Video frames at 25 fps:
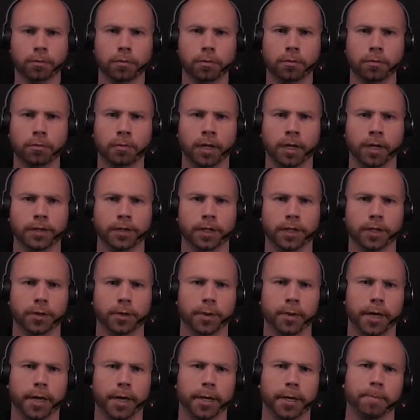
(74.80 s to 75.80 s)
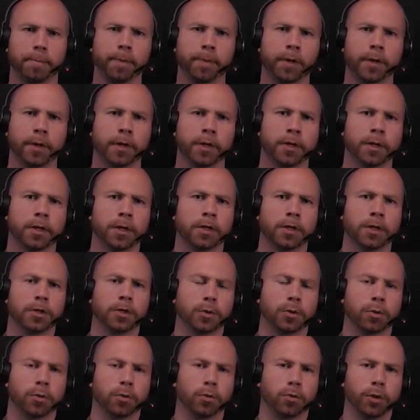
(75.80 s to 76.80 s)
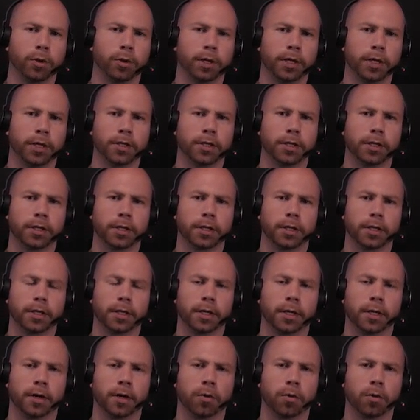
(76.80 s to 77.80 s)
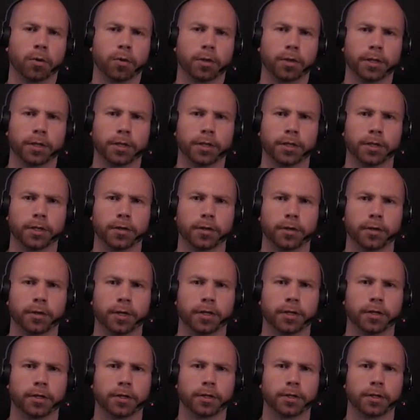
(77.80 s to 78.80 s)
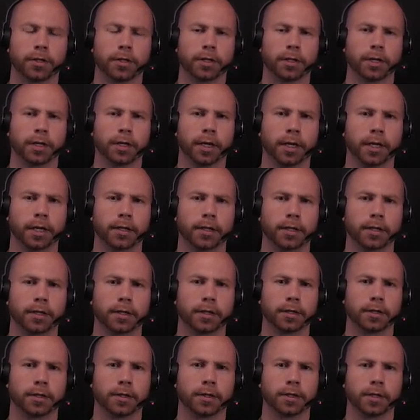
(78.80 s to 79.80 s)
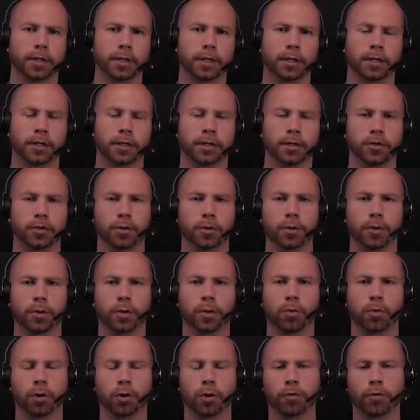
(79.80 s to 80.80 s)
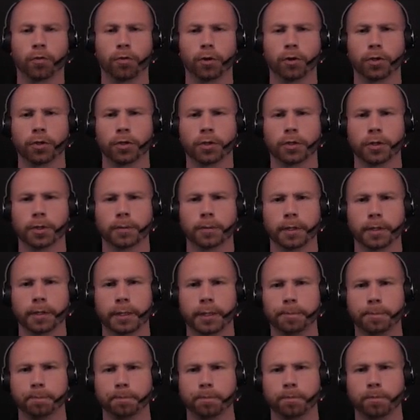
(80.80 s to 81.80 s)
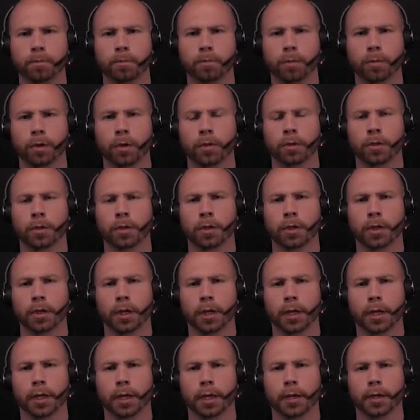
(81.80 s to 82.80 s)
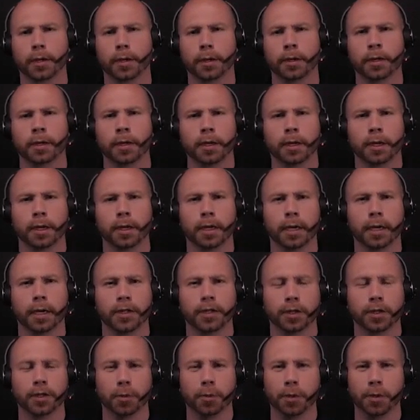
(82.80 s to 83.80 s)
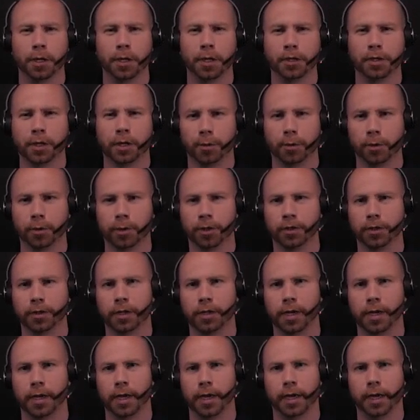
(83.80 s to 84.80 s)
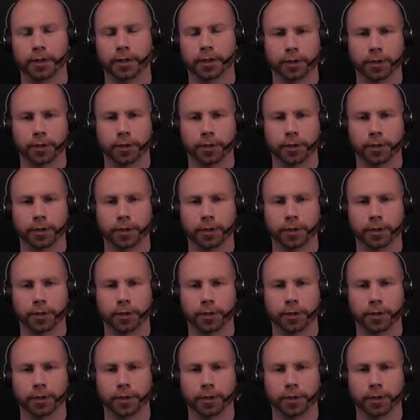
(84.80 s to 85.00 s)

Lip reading: as they demand it? So we like to, in our world, consider this as the distributed workforce. And as companies come to us, they ask,